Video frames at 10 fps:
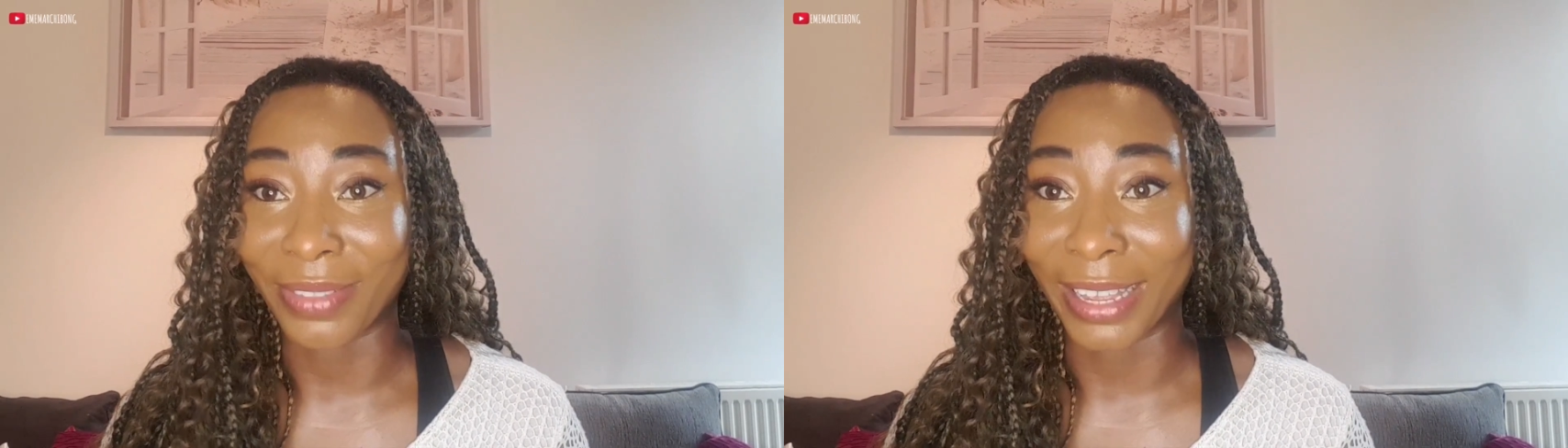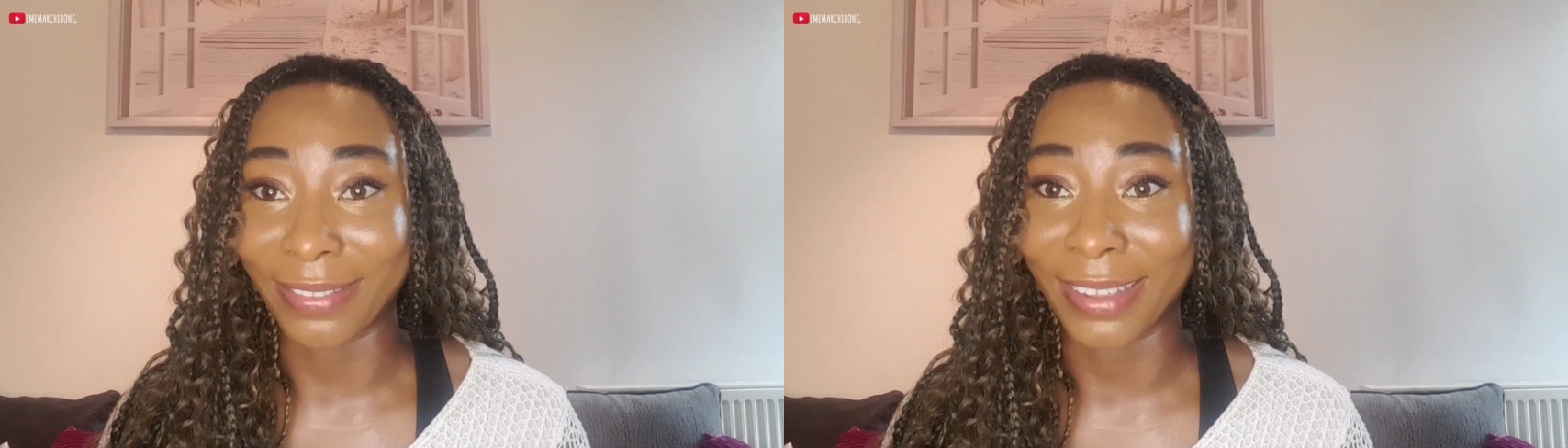
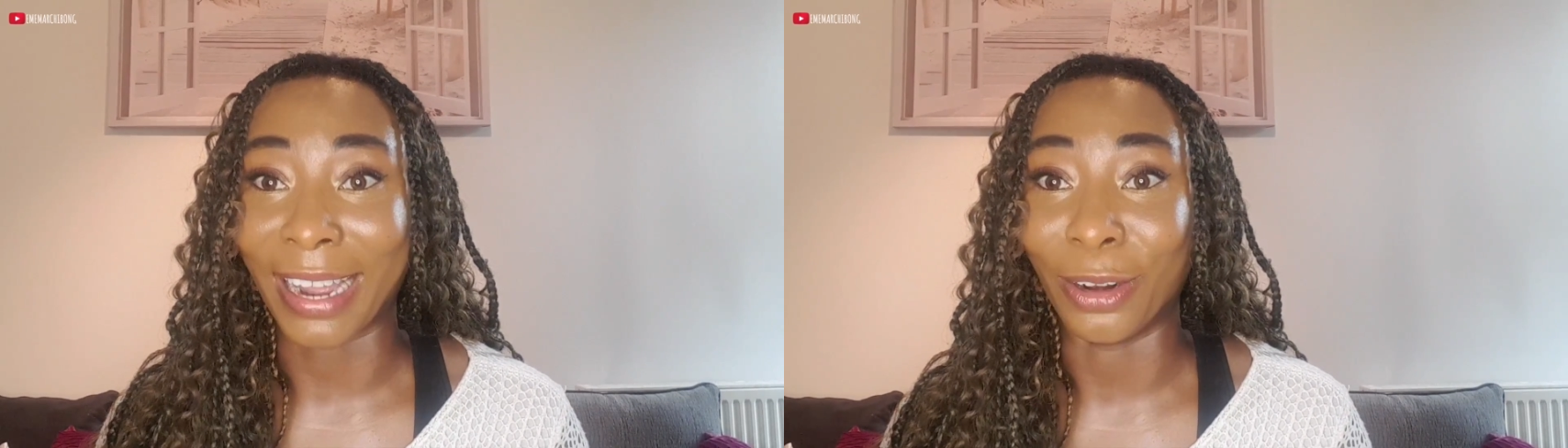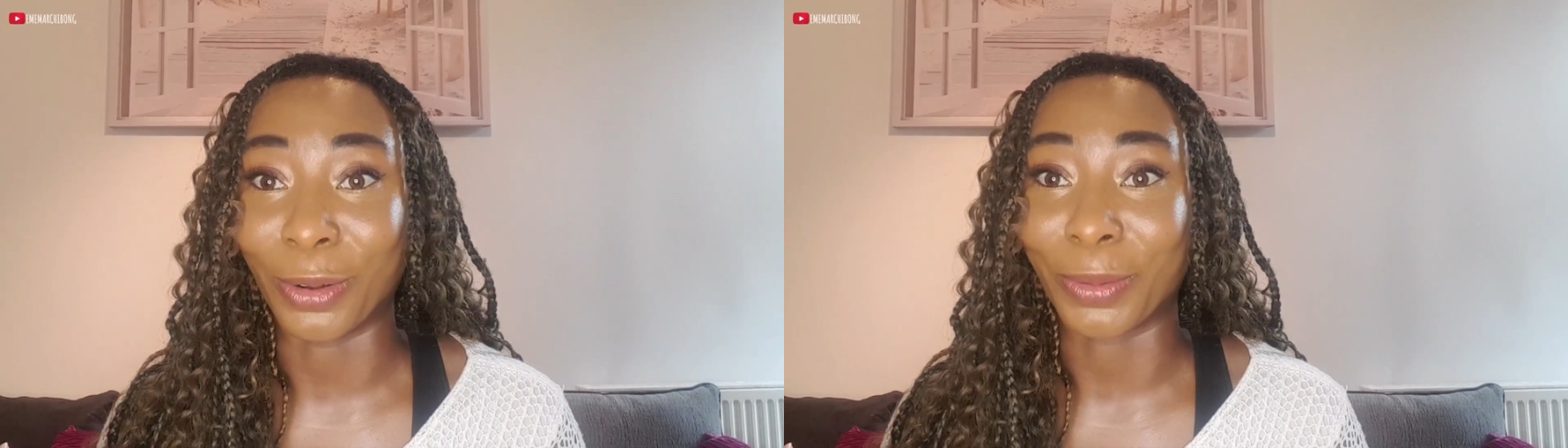think that
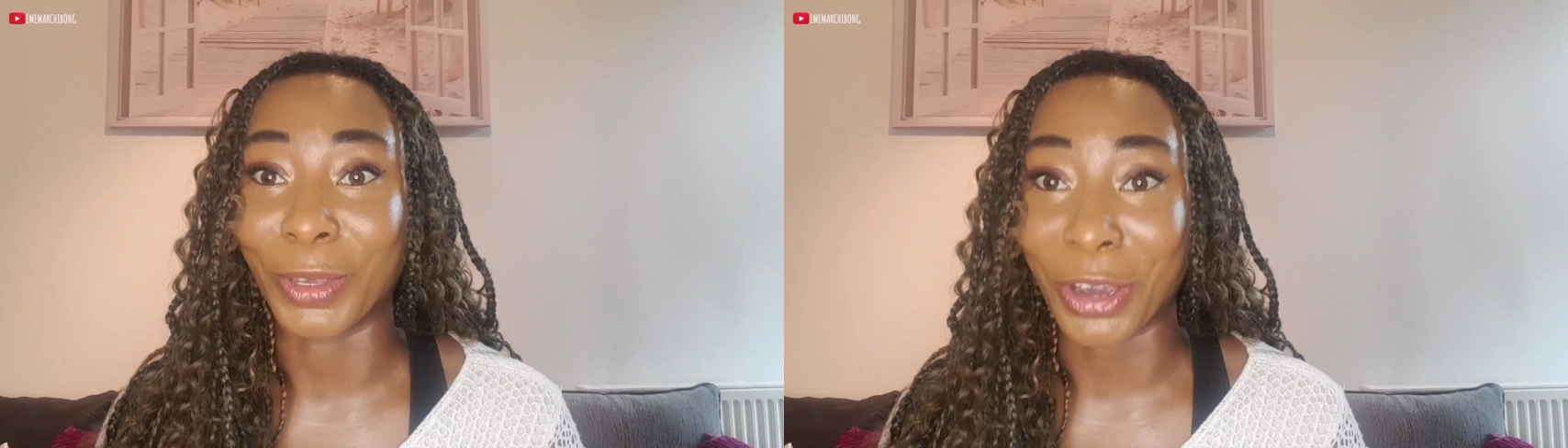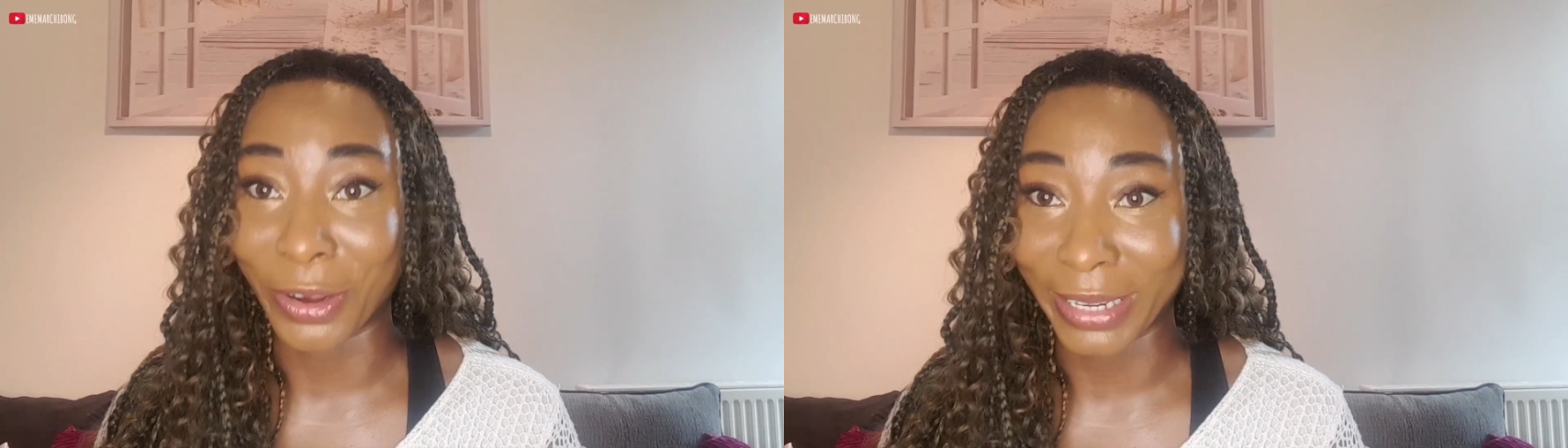I look
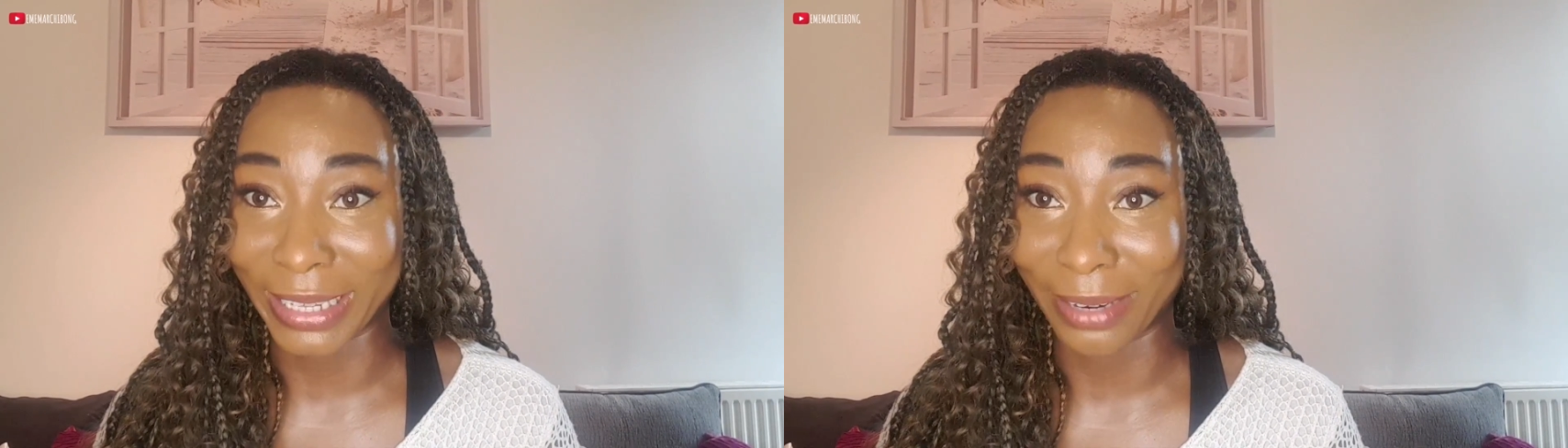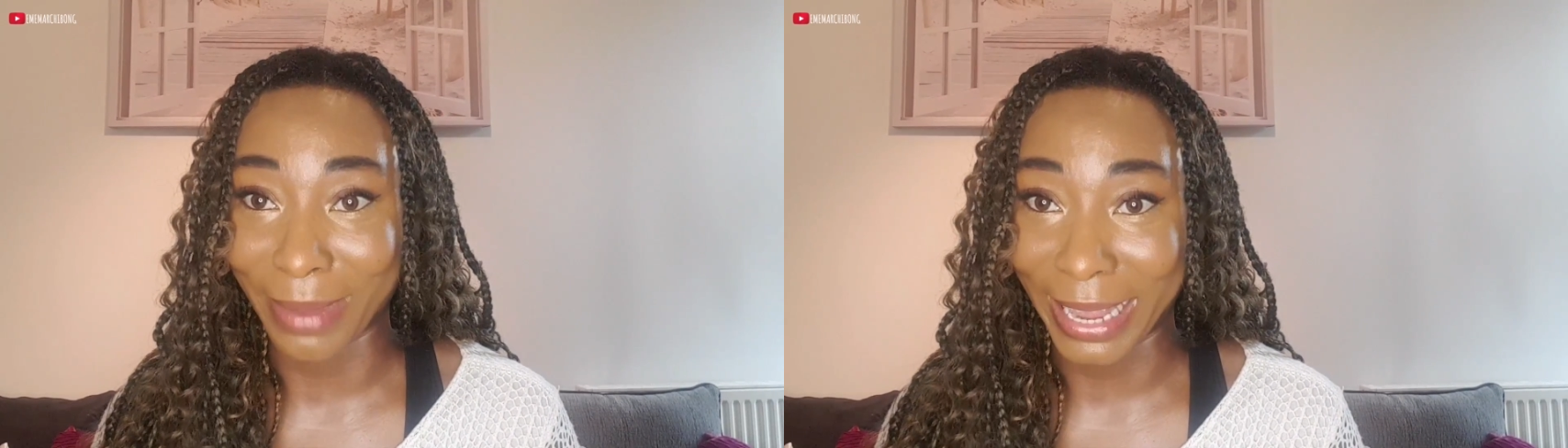younger
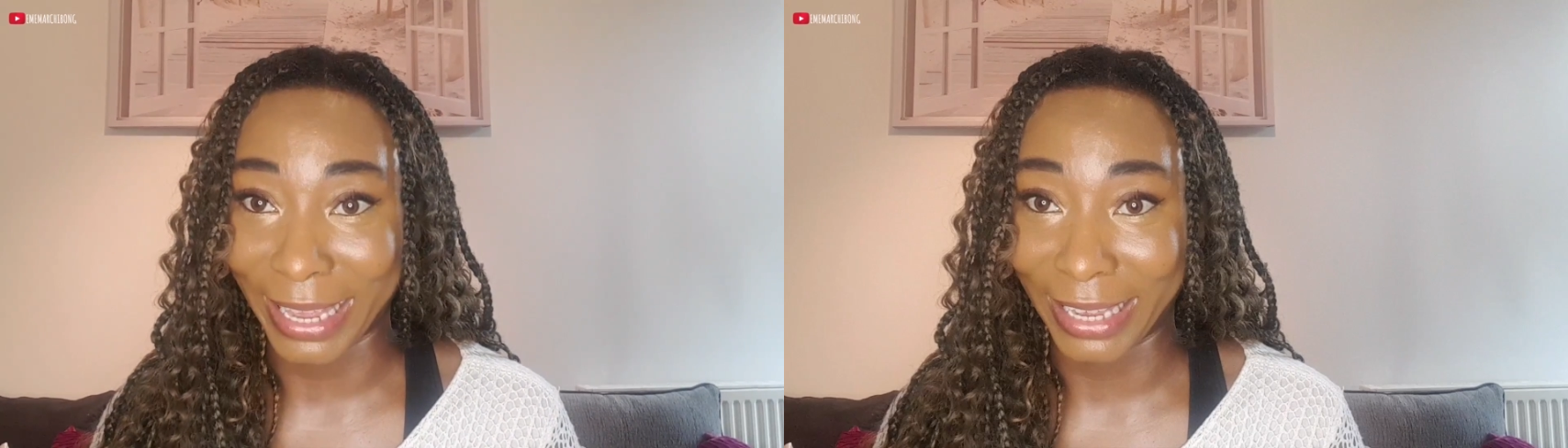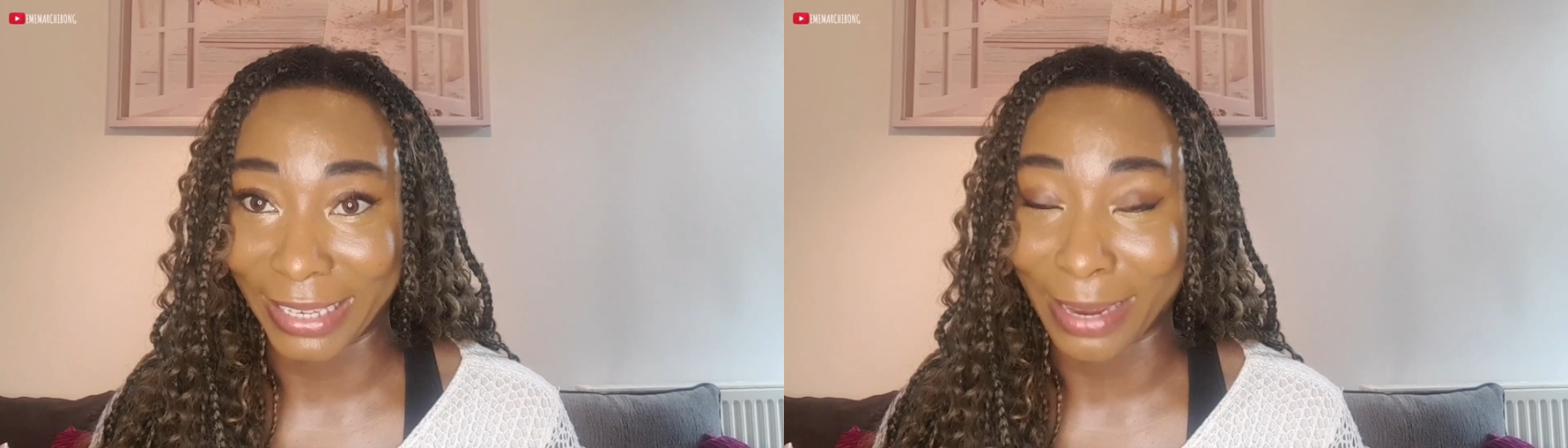than my age.